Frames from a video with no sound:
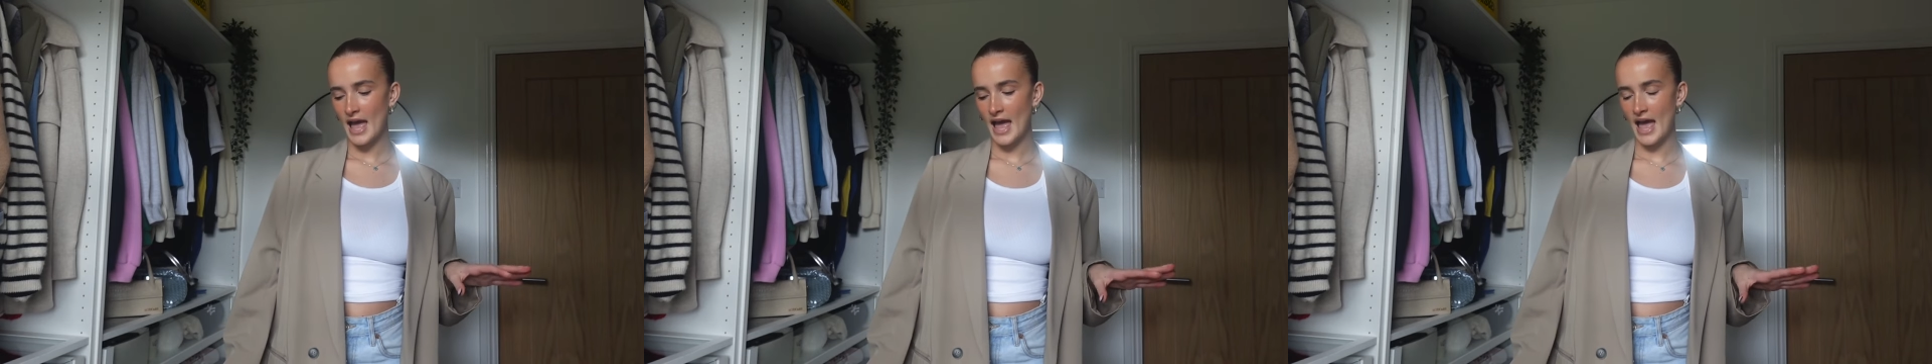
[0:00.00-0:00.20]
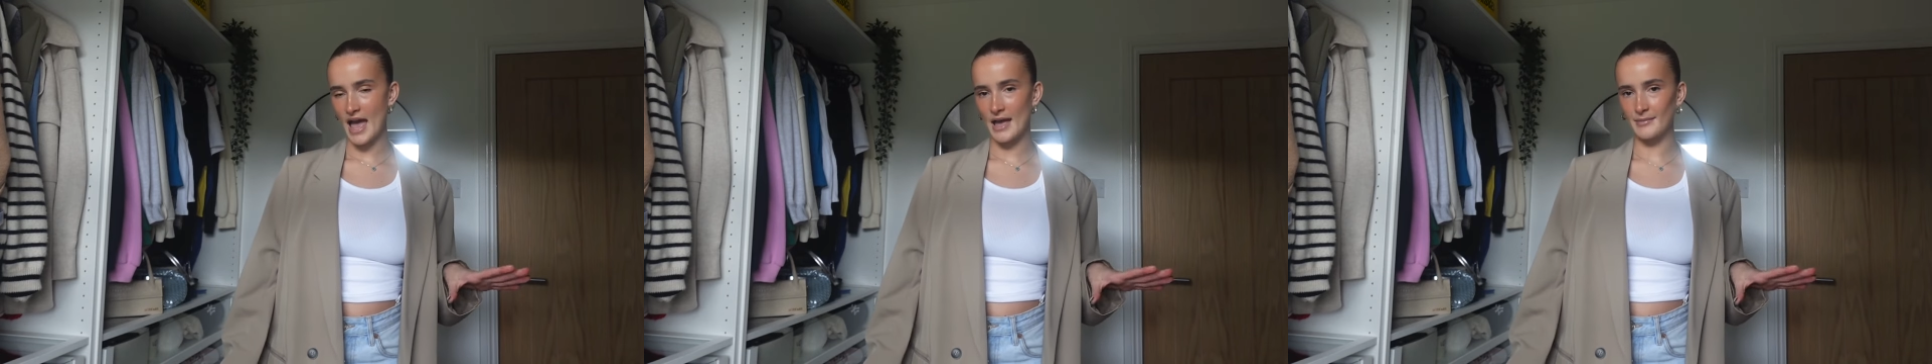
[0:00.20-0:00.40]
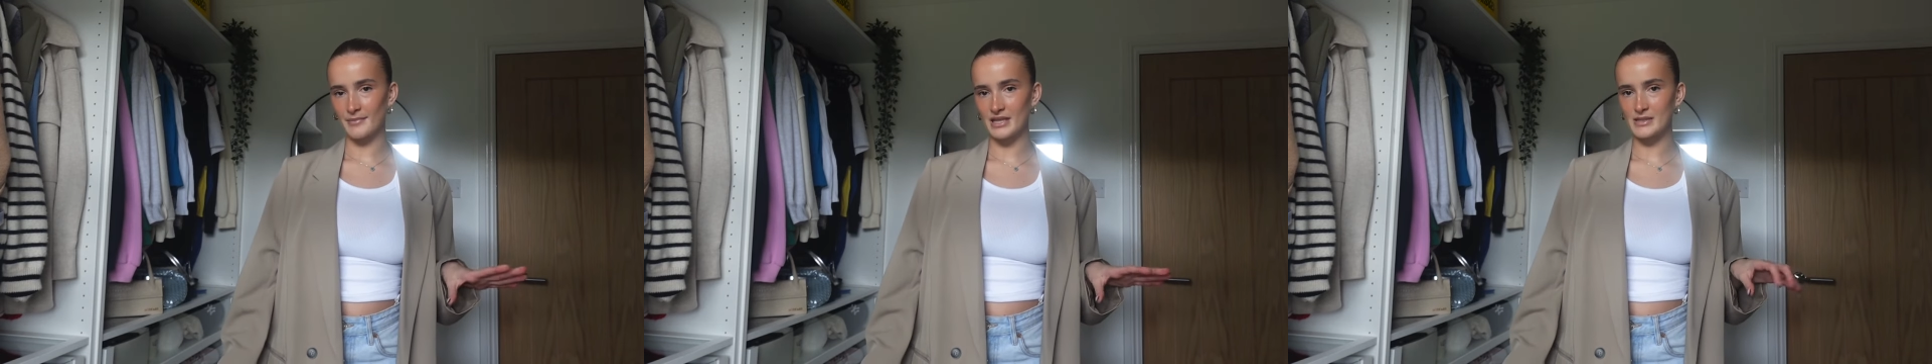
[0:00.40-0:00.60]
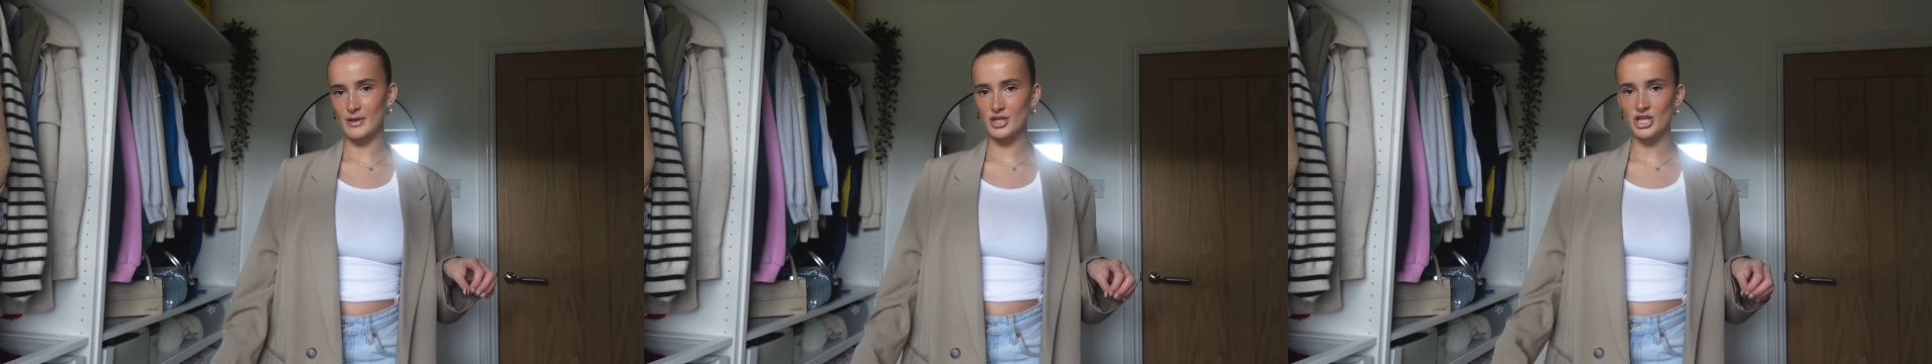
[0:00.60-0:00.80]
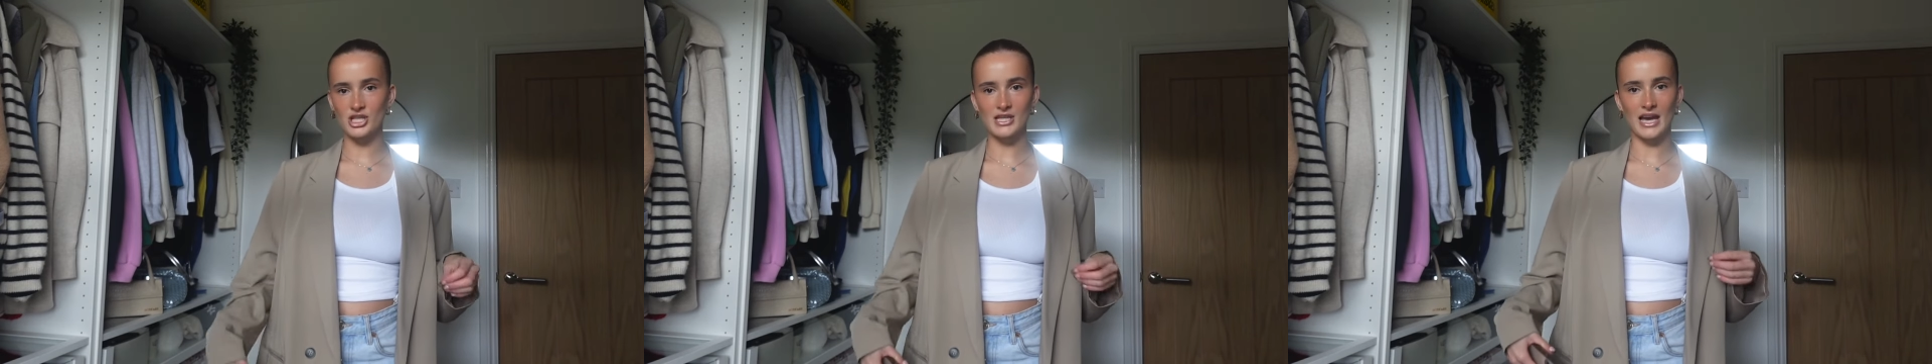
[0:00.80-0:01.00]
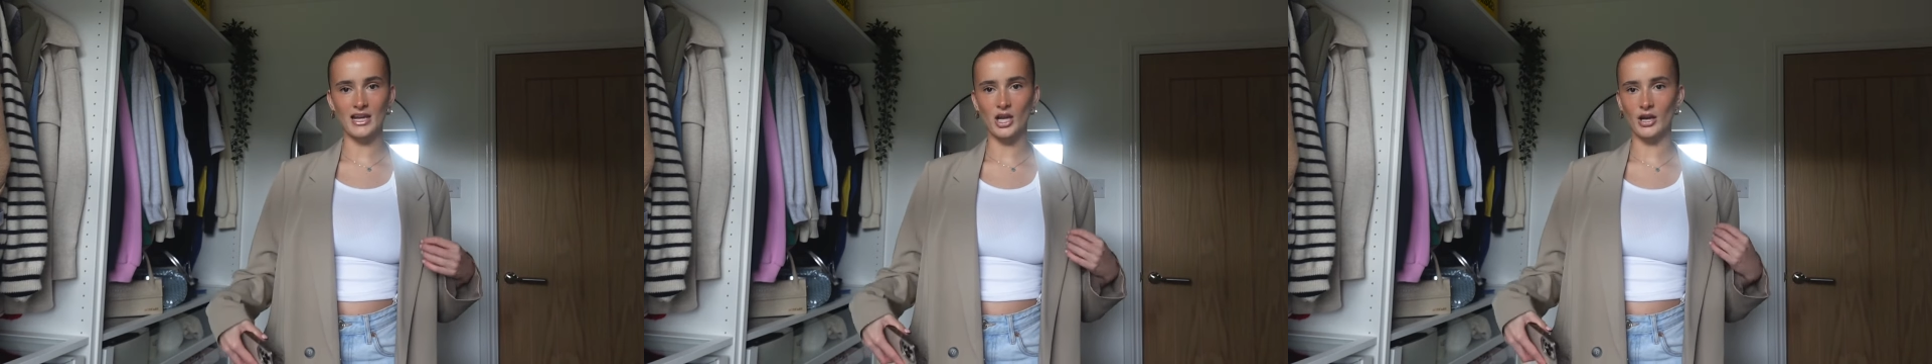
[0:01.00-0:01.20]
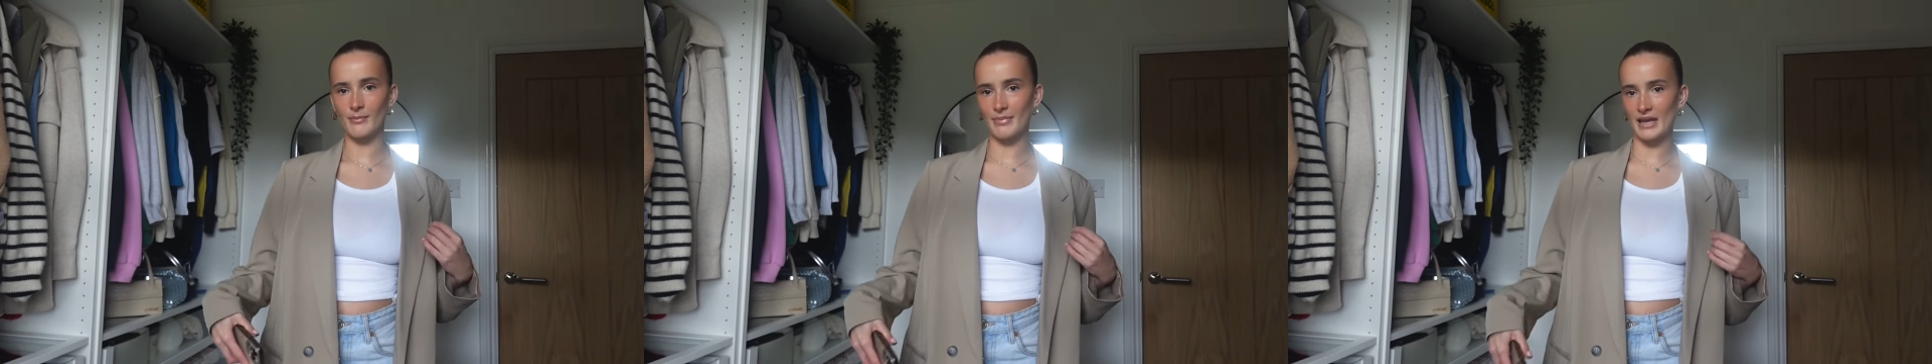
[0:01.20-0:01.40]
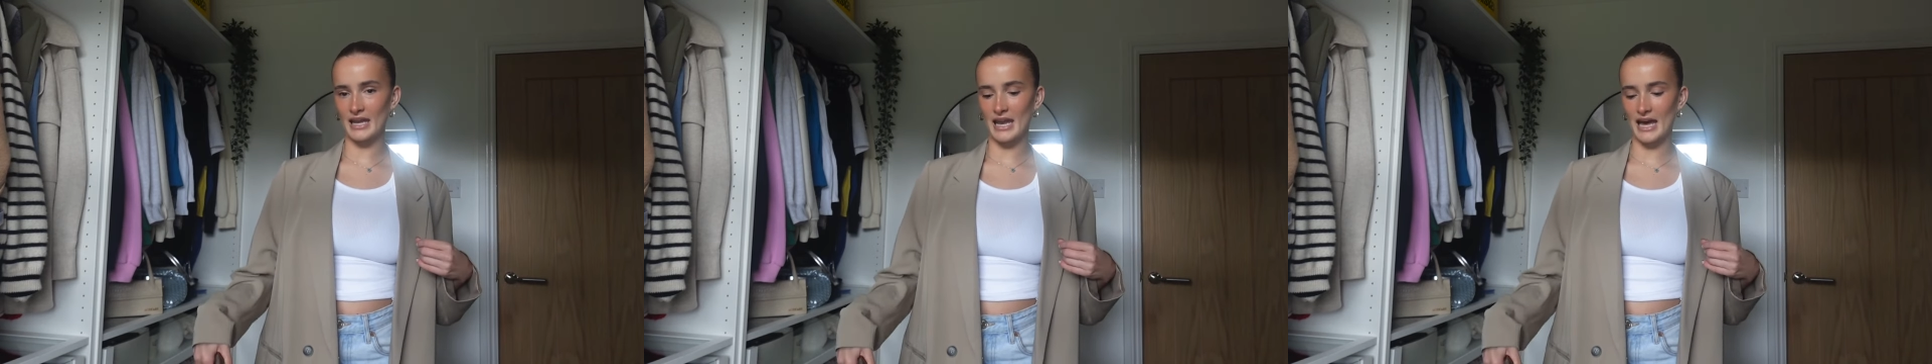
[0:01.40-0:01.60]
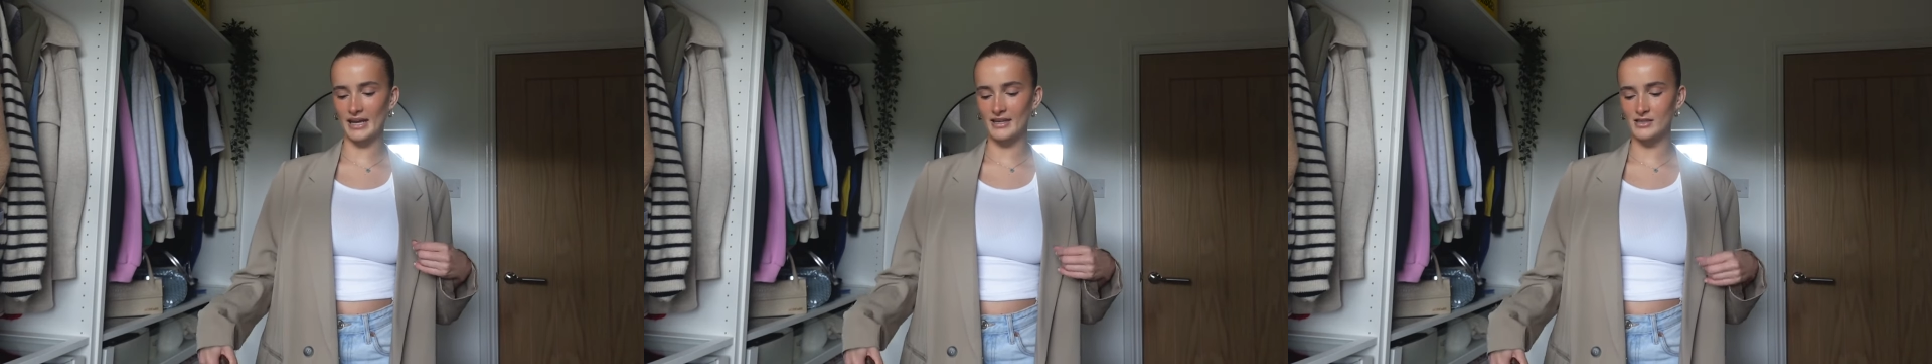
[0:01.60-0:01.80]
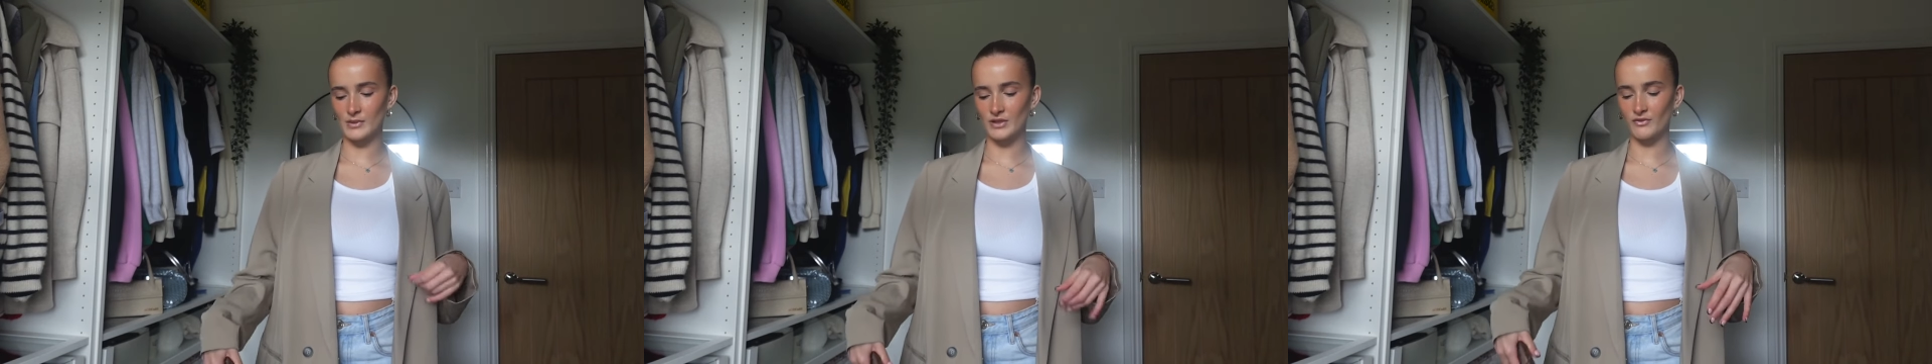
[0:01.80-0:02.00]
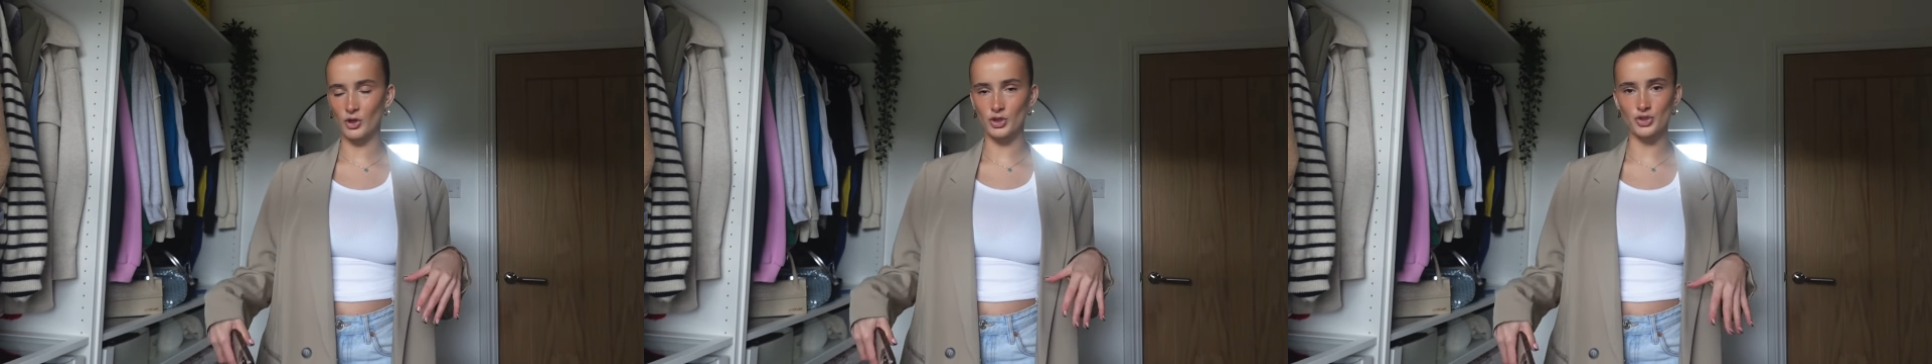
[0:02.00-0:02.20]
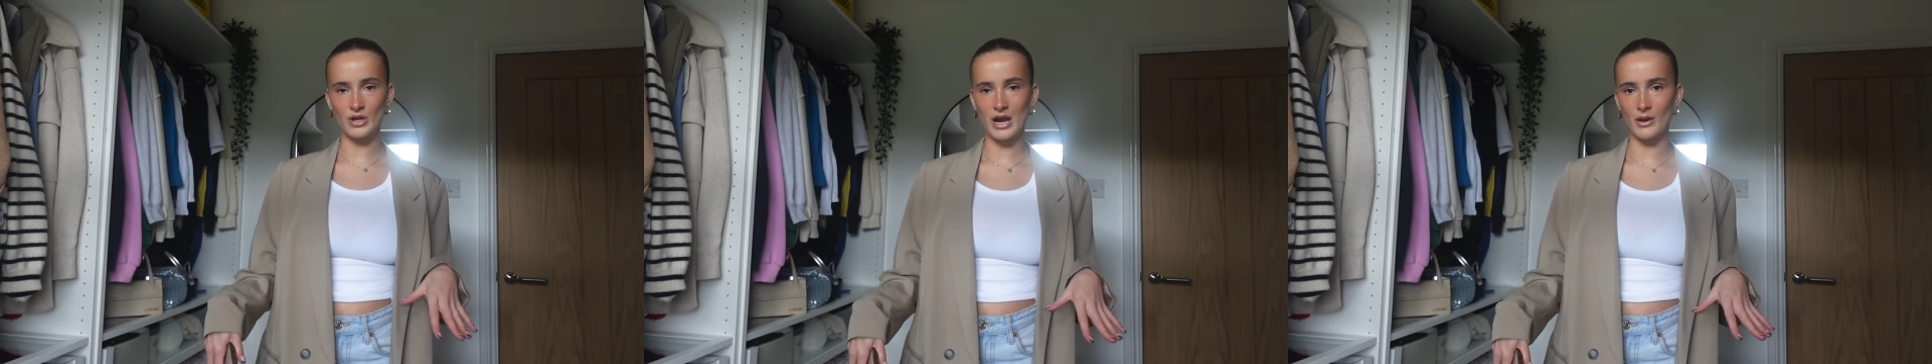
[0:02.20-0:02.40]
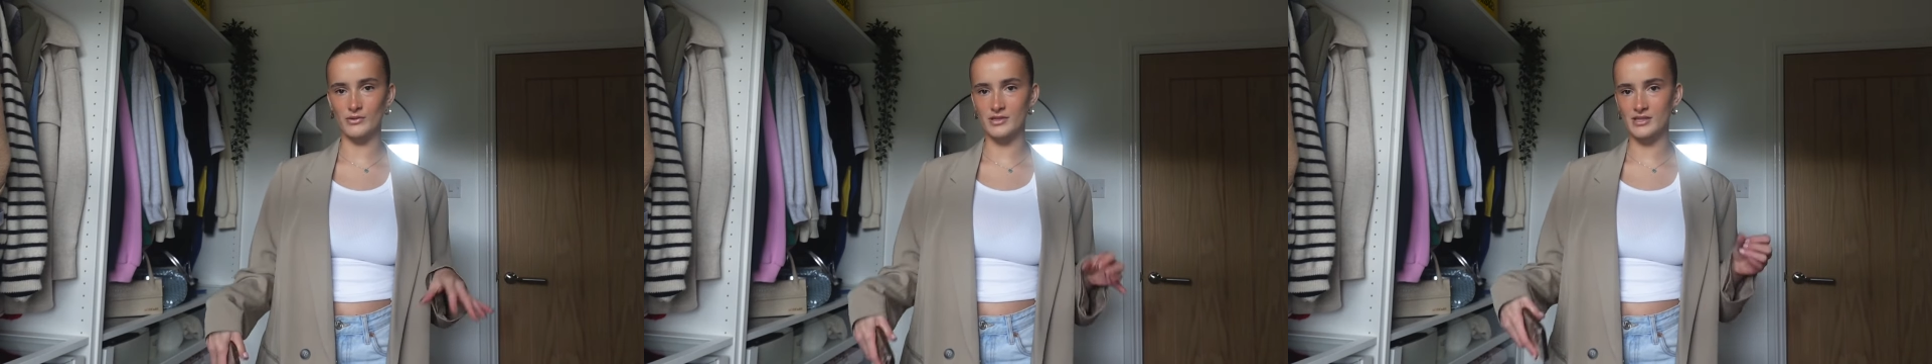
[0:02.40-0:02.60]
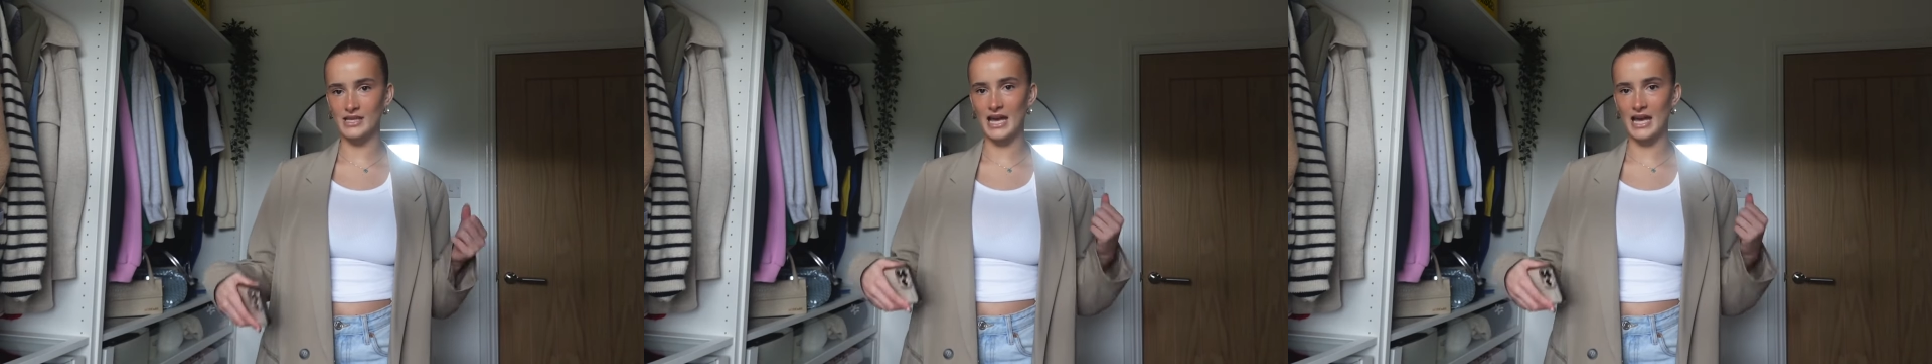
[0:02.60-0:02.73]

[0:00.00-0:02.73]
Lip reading: especially to add like a bit of layers when you've got trousers